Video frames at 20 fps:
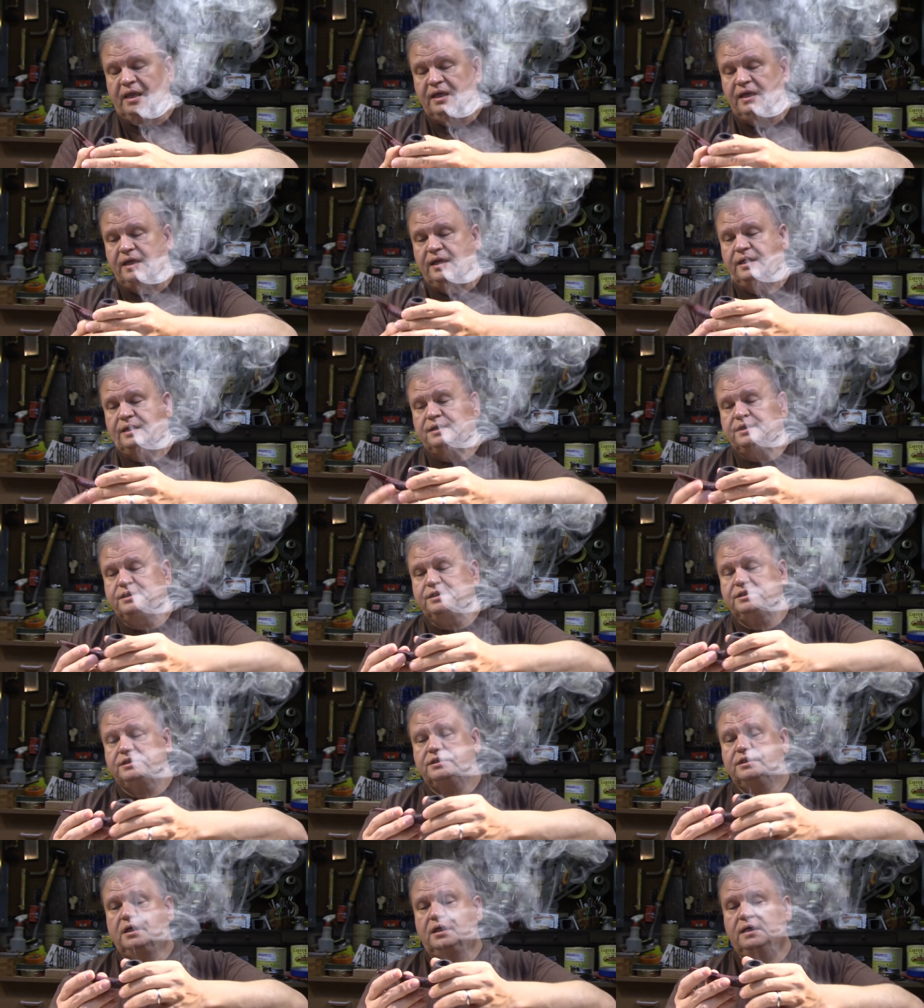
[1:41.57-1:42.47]

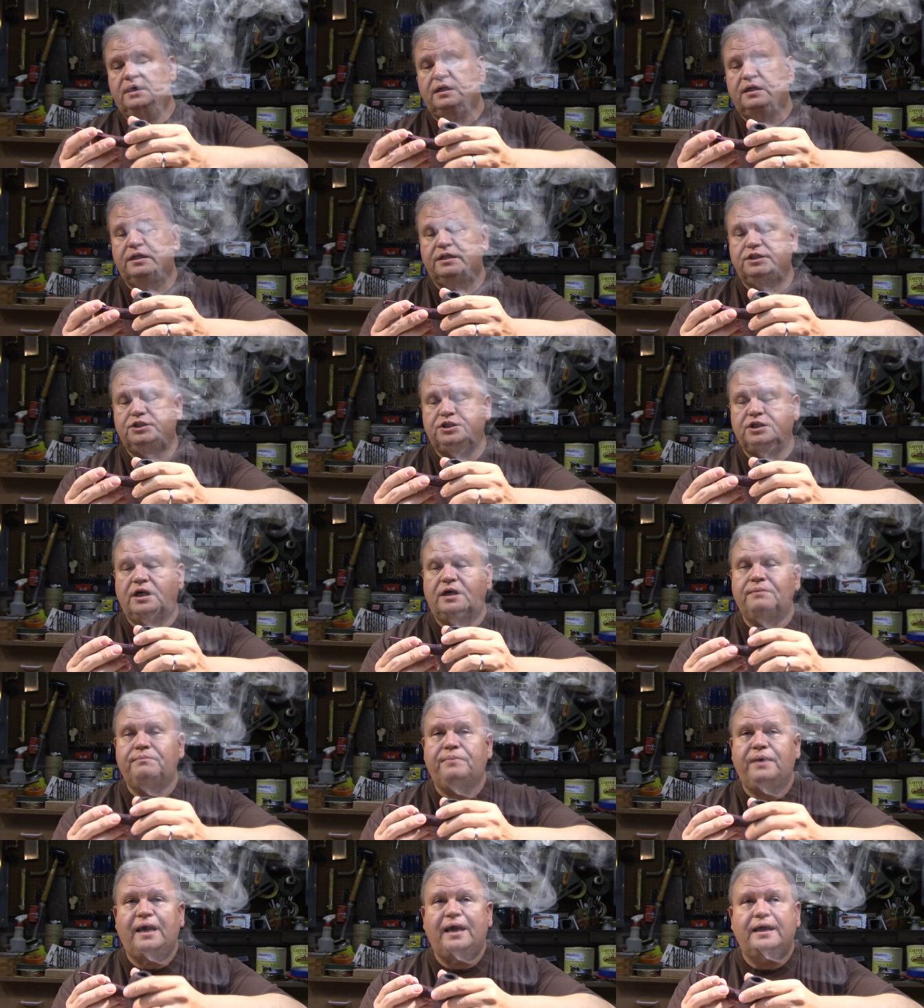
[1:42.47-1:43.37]
is uh, John
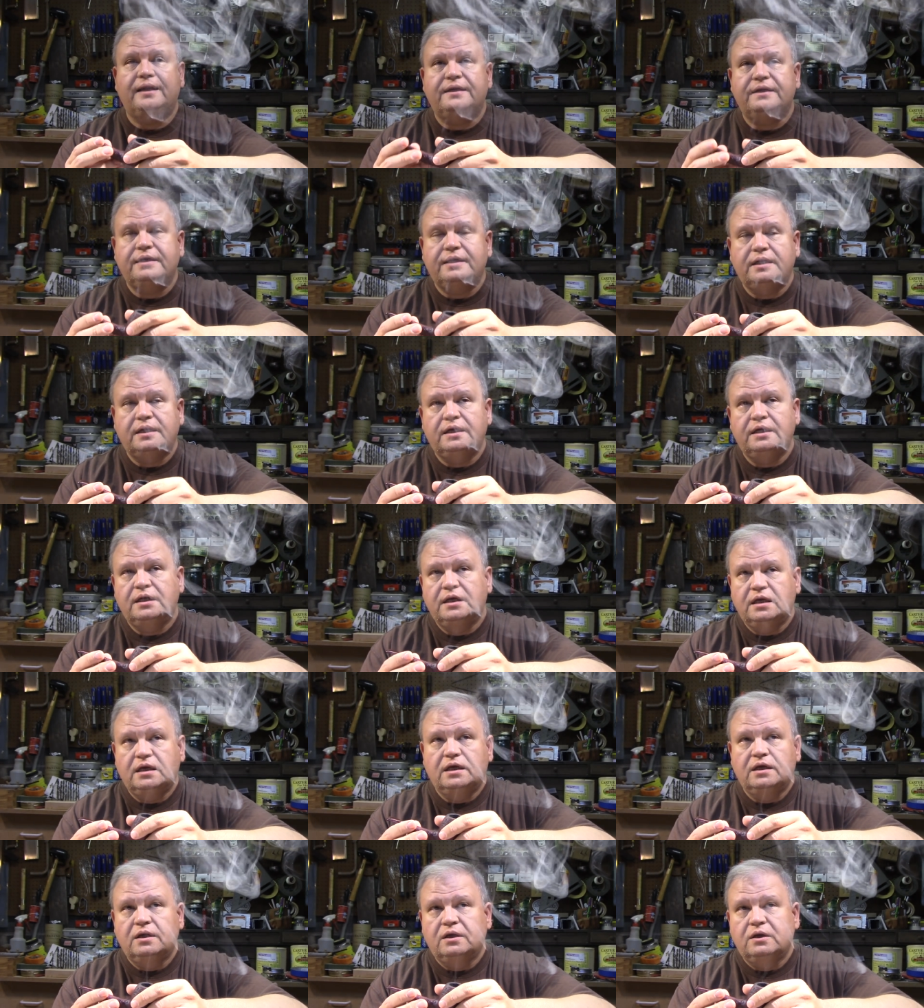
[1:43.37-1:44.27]
Patton
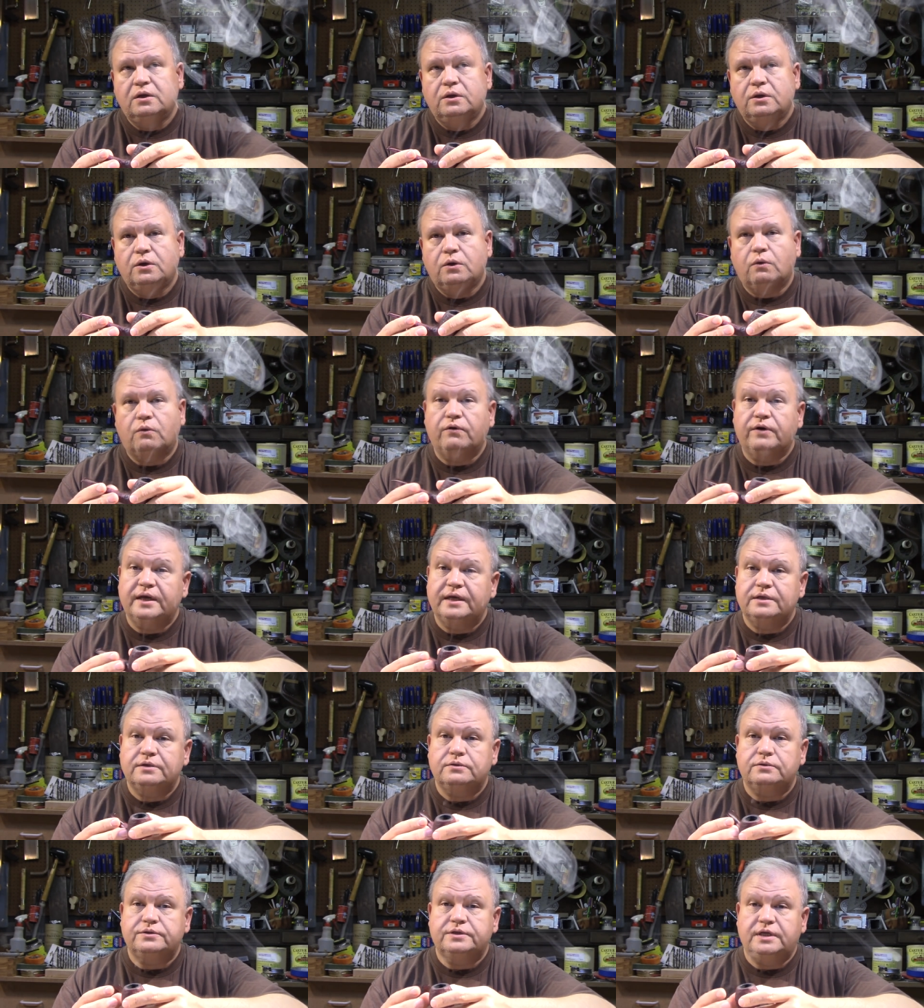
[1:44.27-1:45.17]

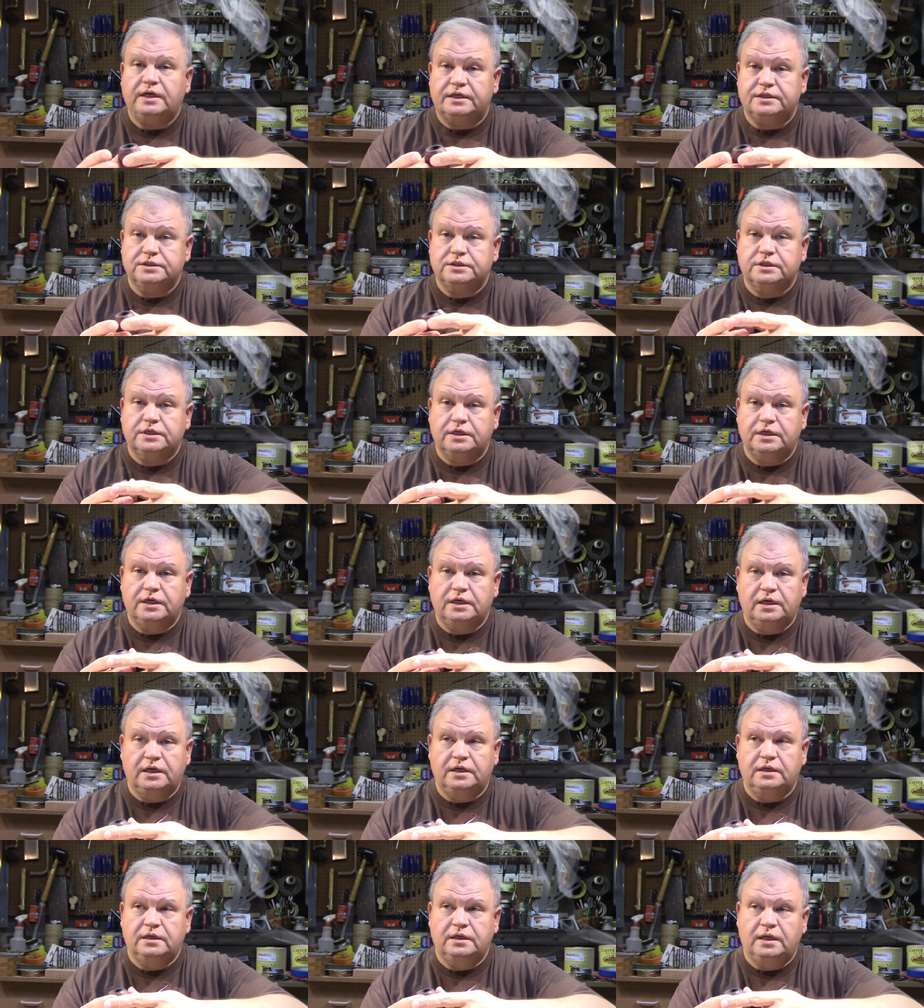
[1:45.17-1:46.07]
Oriental Dusk.
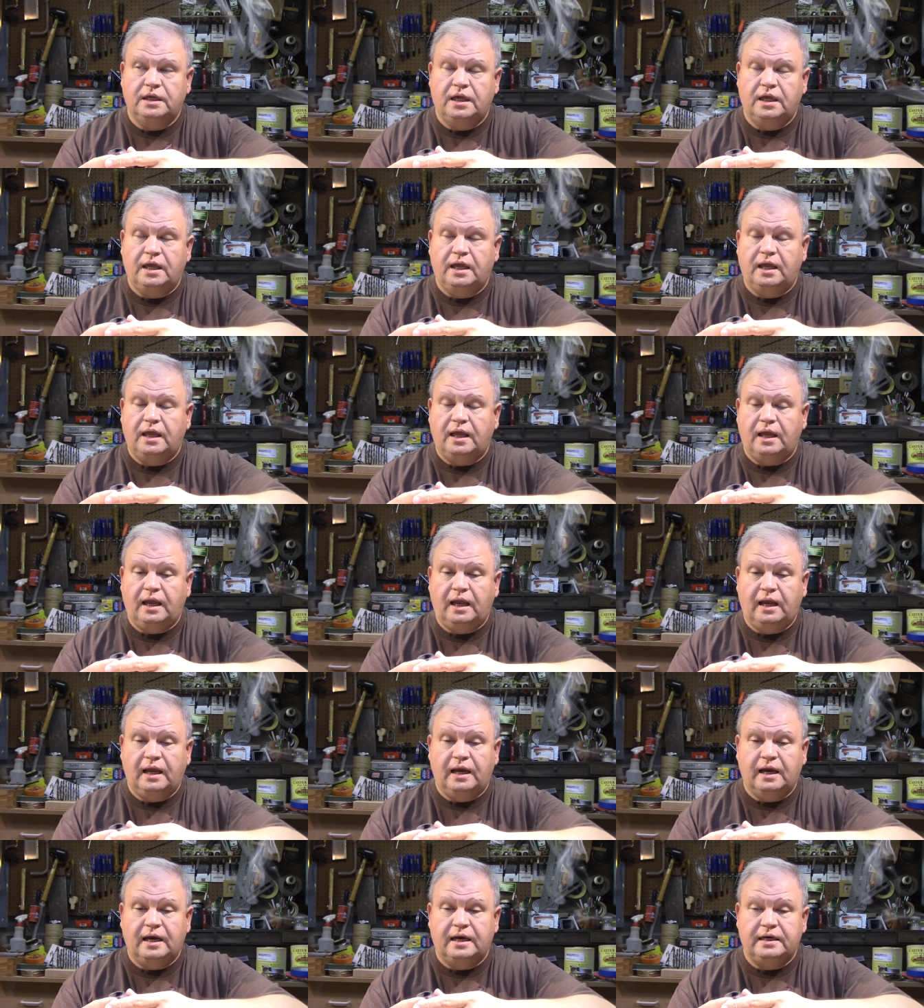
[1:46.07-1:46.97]

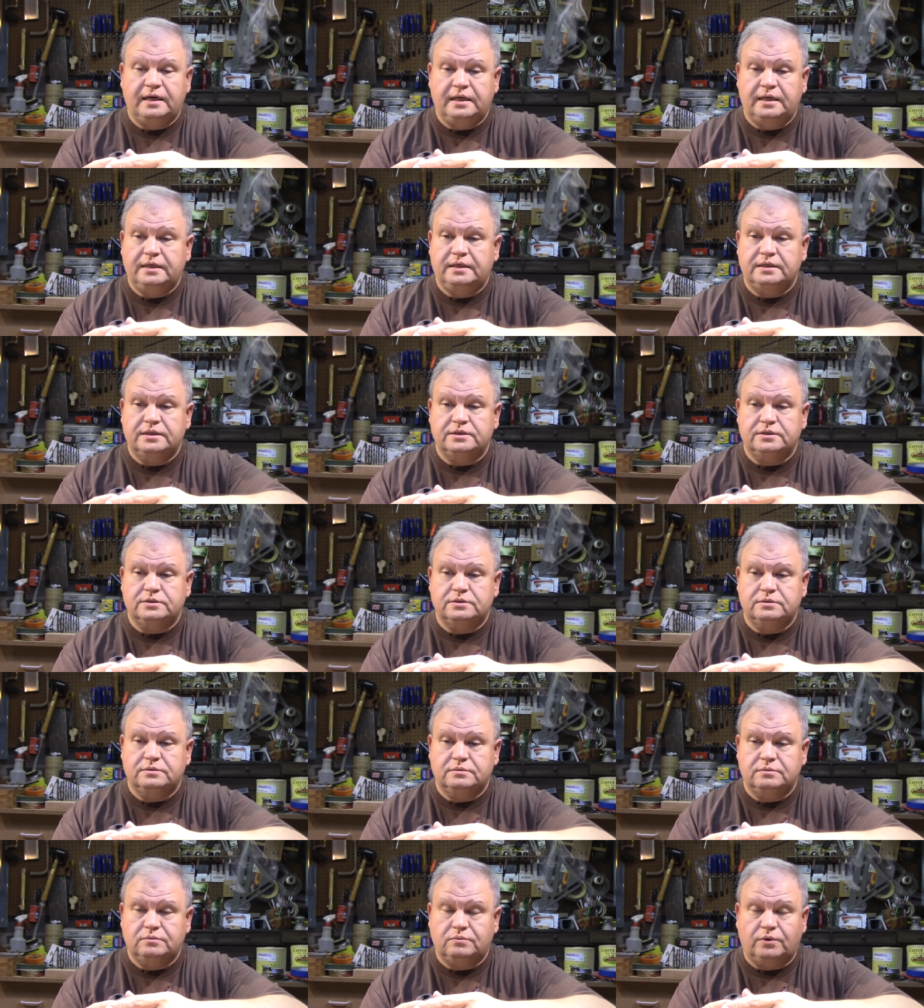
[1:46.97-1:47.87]
And it
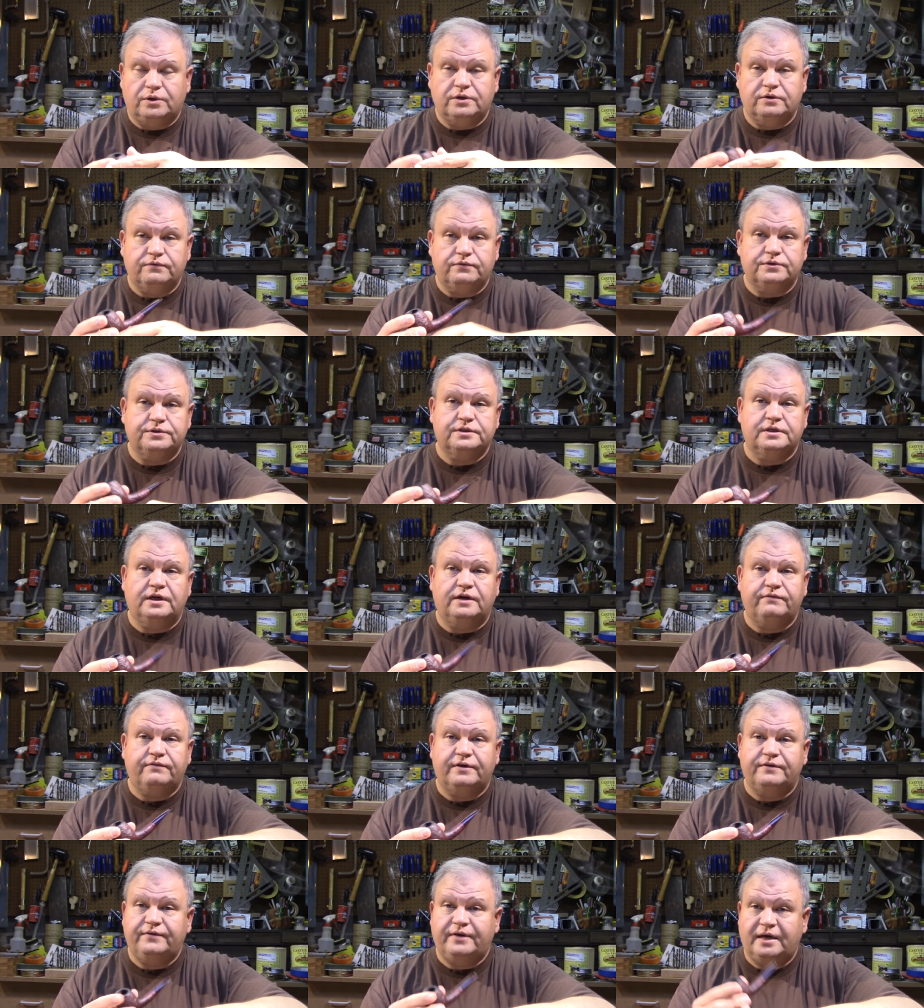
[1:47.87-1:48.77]
is wonderful
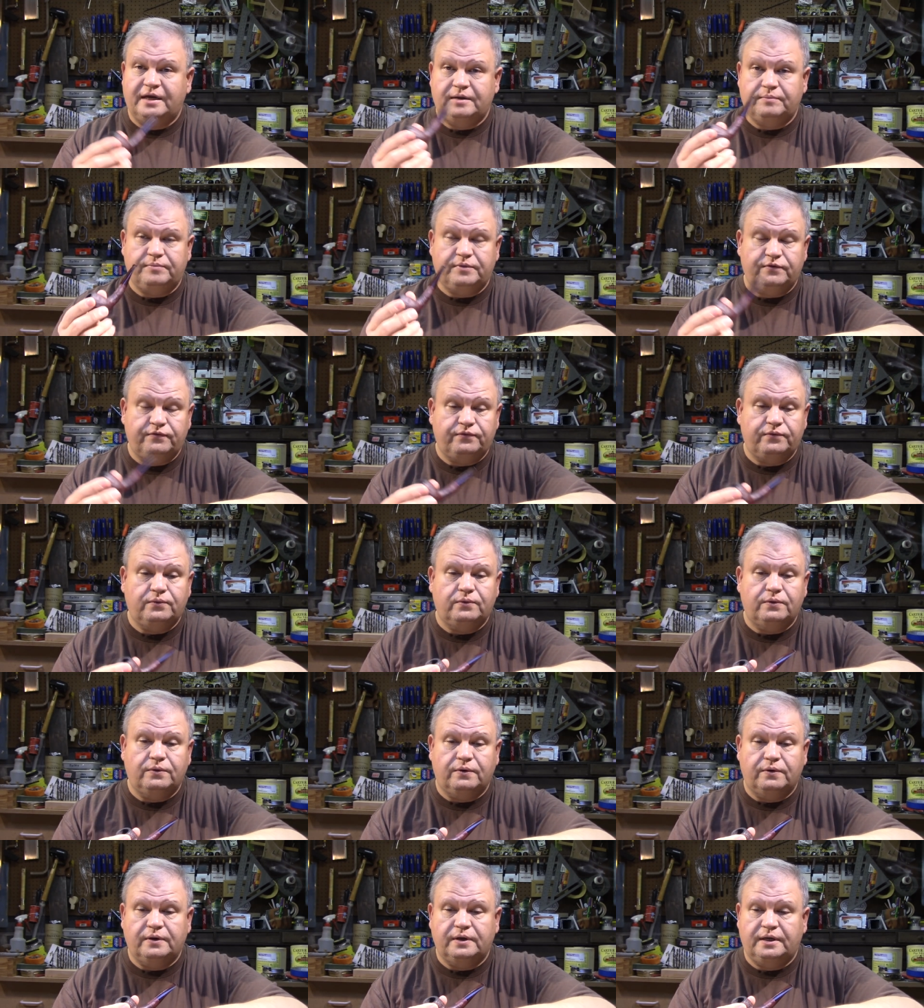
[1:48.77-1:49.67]
stuff. I've had it
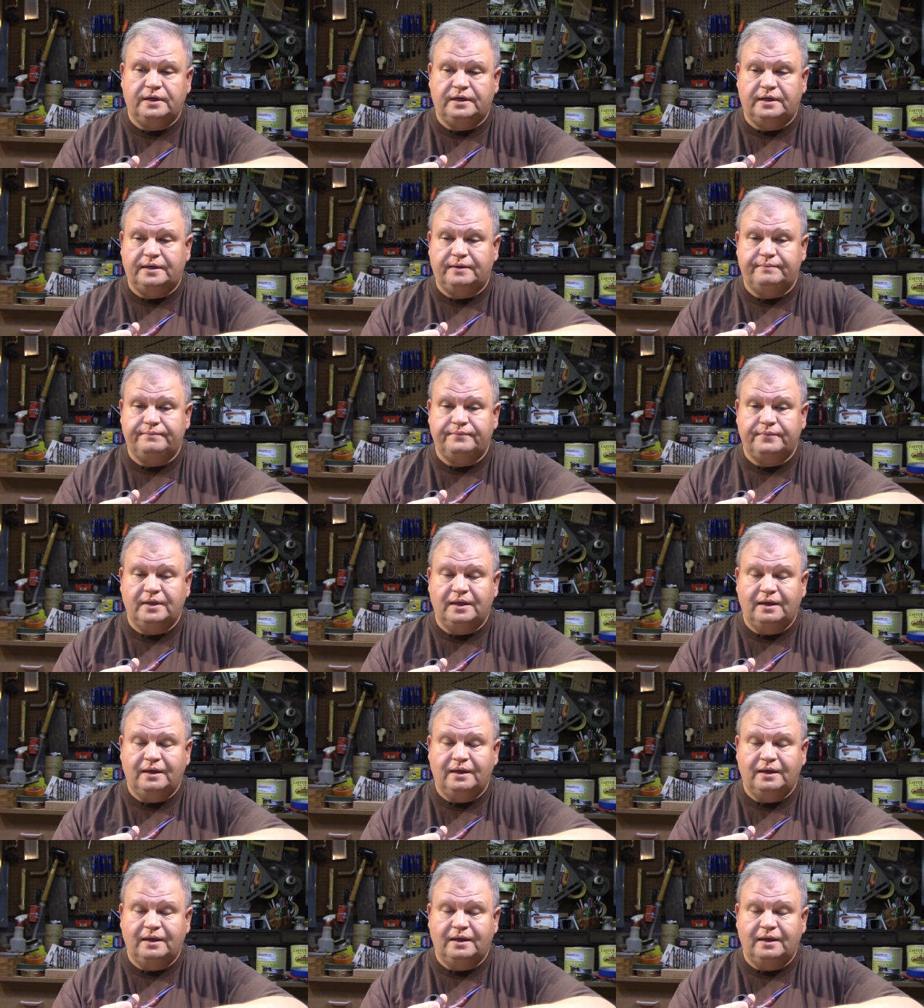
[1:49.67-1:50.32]
before. Um,